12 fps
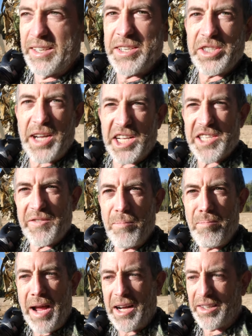shots of him
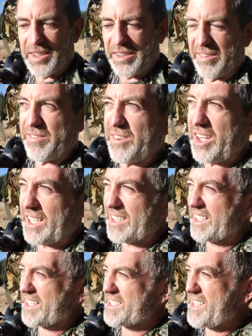backlit in flight
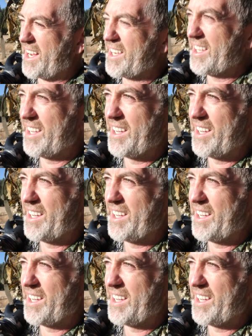against that